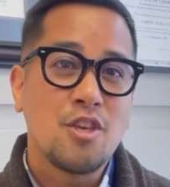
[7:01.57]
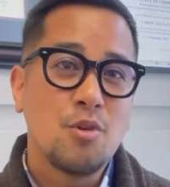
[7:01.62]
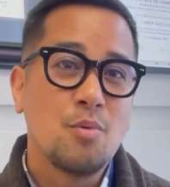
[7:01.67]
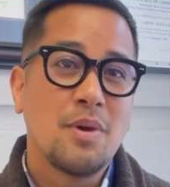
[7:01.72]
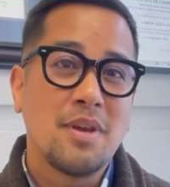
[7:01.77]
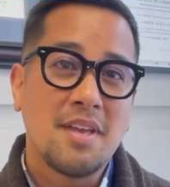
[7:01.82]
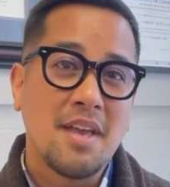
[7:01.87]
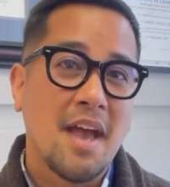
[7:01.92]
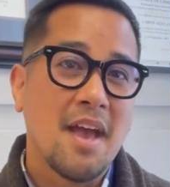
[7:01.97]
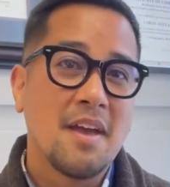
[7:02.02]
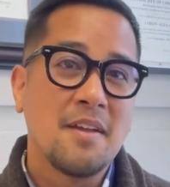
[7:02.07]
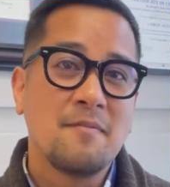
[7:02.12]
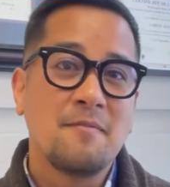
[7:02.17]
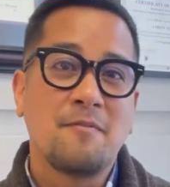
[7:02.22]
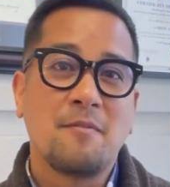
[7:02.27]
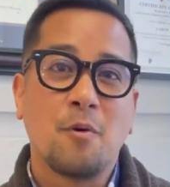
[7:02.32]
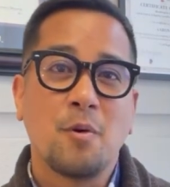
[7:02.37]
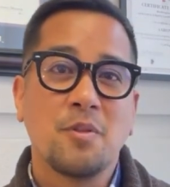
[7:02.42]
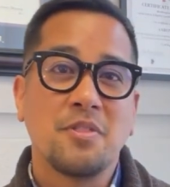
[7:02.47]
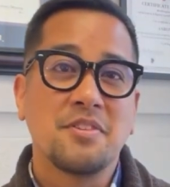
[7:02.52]
you again
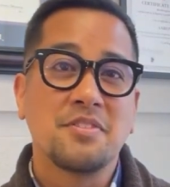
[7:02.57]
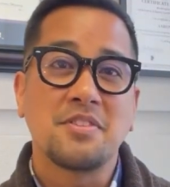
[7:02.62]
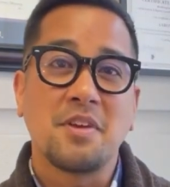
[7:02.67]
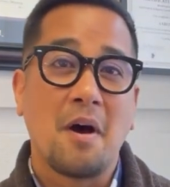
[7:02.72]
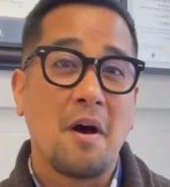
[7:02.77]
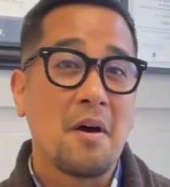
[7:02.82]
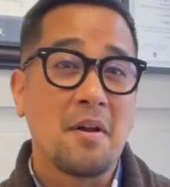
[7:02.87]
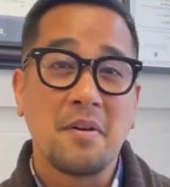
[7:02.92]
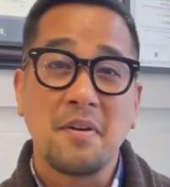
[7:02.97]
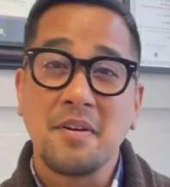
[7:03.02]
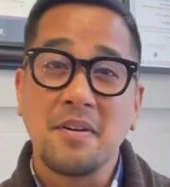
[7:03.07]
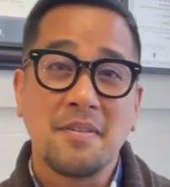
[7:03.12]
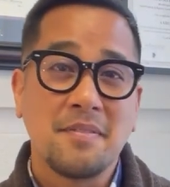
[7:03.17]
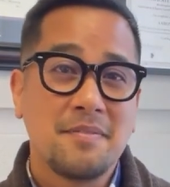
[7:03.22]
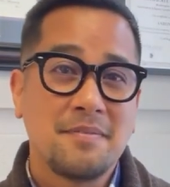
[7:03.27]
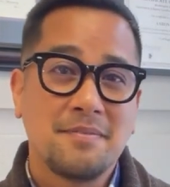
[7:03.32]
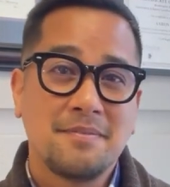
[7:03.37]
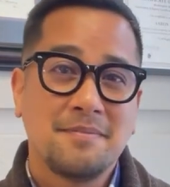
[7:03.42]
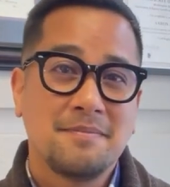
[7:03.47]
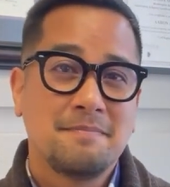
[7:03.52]
for this honor.
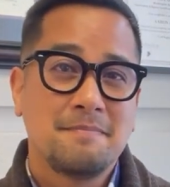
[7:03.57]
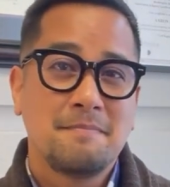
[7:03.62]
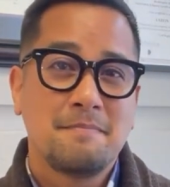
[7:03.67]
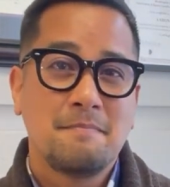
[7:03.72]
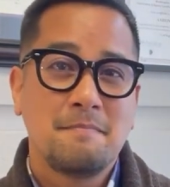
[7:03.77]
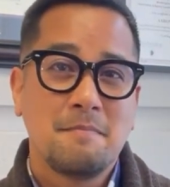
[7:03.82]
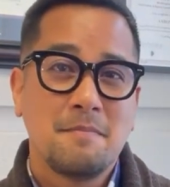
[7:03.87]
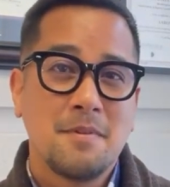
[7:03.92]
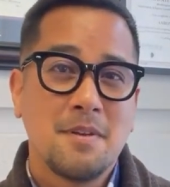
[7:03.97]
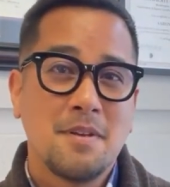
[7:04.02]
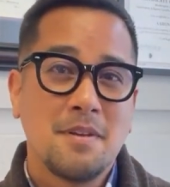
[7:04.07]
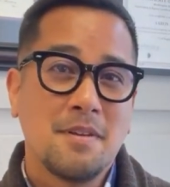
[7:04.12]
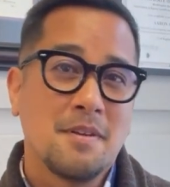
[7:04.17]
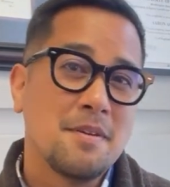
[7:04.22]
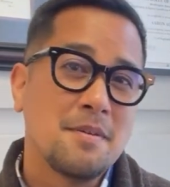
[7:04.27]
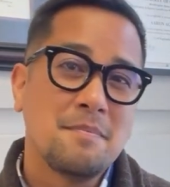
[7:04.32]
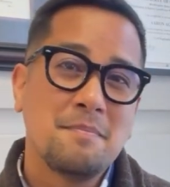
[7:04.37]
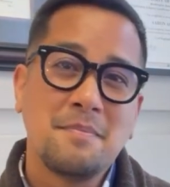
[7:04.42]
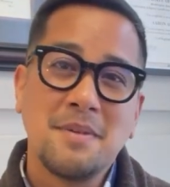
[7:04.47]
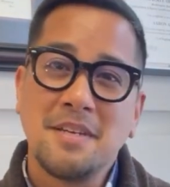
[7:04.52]

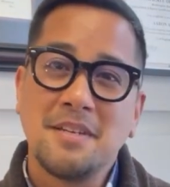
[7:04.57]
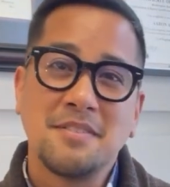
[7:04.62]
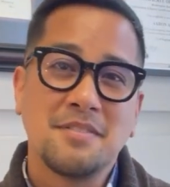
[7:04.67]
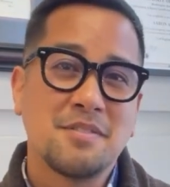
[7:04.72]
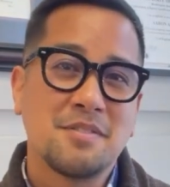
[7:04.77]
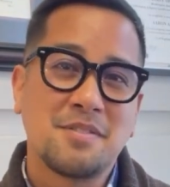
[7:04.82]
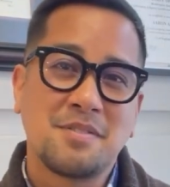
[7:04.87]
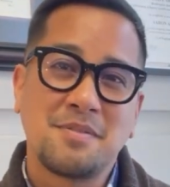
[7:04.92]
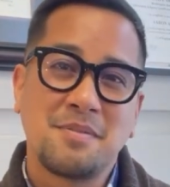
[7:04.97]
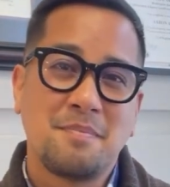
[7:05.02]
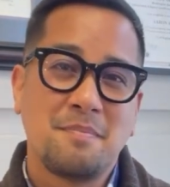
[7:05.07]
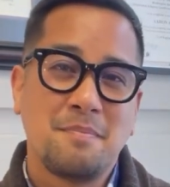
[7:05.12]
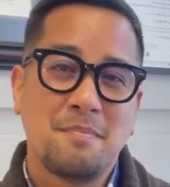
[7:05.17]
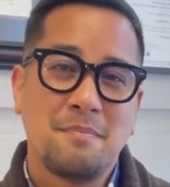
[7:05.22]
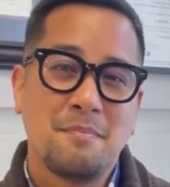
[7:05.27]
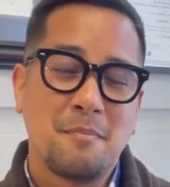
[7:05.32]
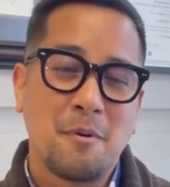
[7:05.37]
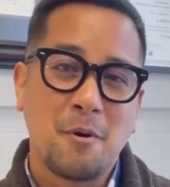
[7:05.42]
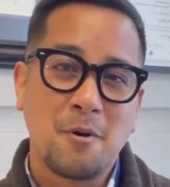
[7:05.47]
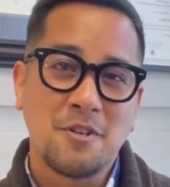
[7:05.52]
It means
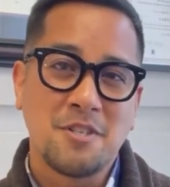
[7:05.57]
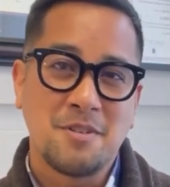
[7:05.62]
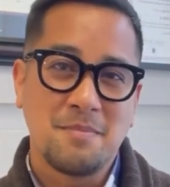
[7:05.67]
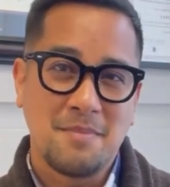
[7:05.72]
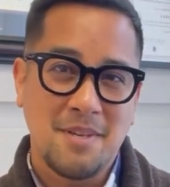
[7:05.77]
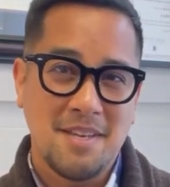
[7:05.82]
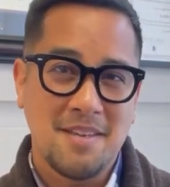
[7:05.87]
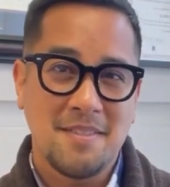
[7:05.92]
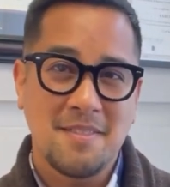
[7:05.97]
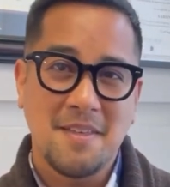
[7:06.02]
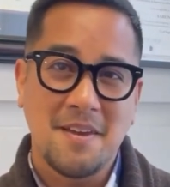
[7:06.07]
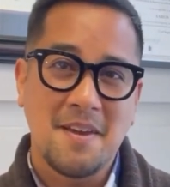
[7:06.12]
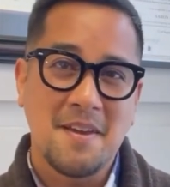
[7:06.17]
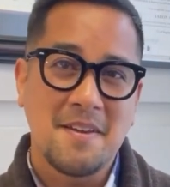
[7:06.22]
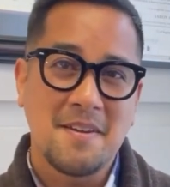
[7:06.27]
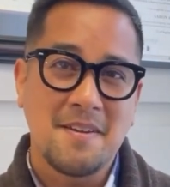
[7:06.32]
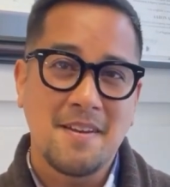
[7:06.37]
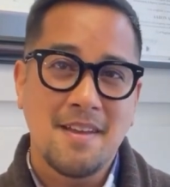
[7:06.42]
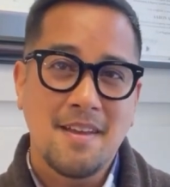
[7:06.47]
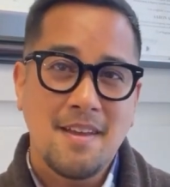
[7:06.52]
more to me
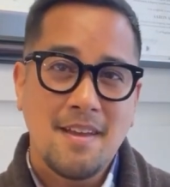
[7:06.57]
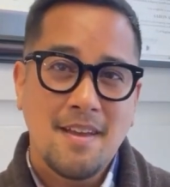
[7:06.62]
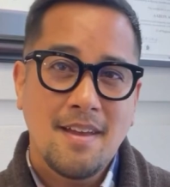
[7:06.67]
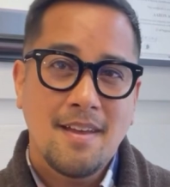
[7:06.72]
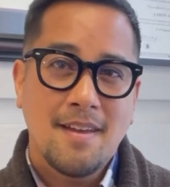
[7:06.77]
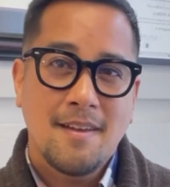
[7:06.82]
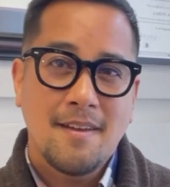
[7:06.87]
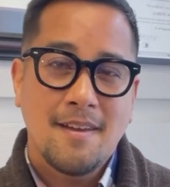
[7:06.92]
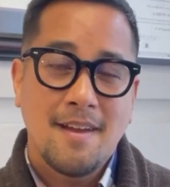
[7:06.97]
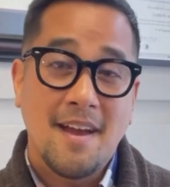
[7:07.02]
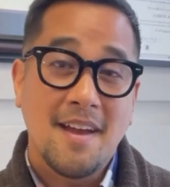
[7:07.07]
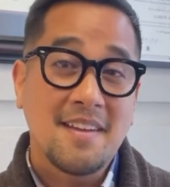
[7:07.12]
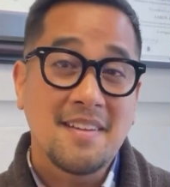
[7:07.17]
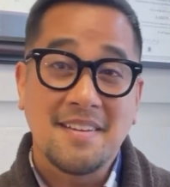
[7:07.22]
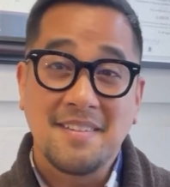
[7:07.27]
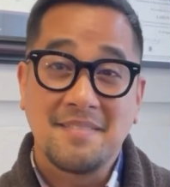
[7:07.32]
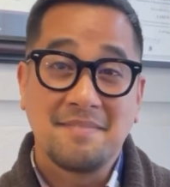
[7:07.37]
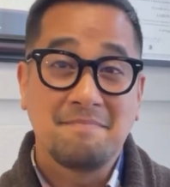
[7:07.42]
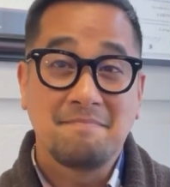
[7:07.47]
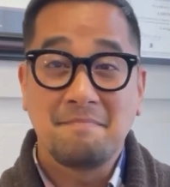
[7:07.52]
than I
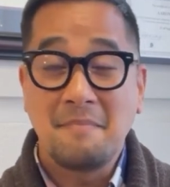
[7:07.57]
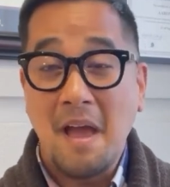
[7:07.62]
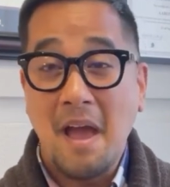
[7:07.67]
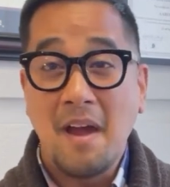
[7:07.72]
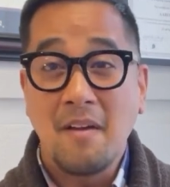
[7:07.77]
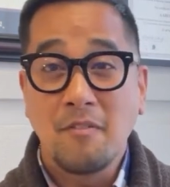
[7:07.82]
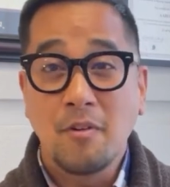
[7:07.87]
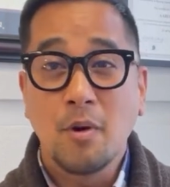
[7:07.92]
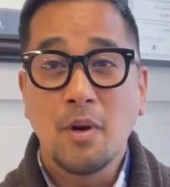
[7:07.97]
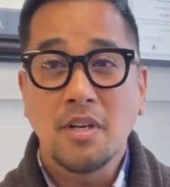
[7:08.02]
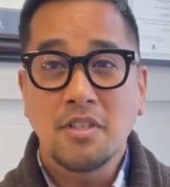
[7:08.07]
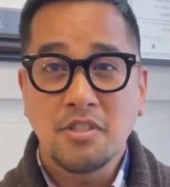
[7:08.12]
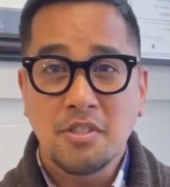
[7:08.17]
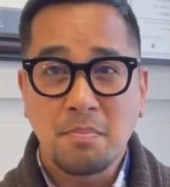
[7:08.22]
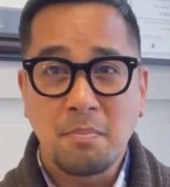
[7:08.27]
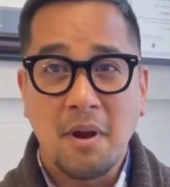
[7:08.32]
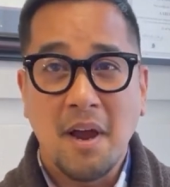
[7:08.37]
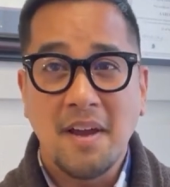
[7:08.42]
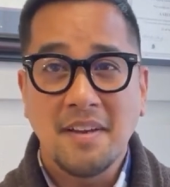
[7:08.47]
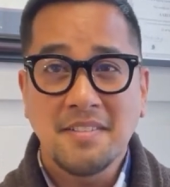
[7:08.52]
can ever
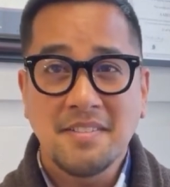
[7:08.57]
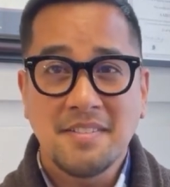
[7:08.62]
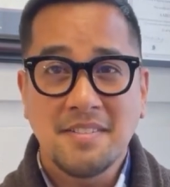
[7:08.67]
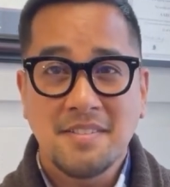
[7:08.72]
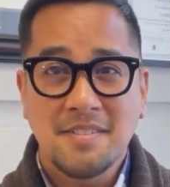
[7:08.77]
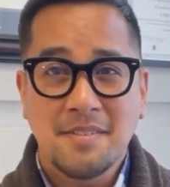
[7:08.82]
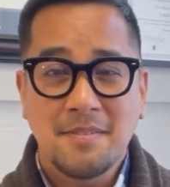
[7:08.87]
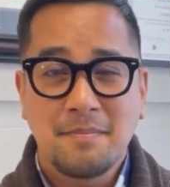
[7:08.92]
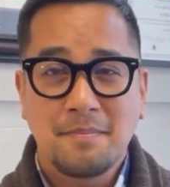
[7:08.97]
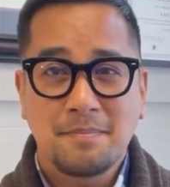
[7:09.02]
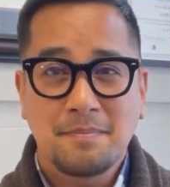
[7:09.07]
express.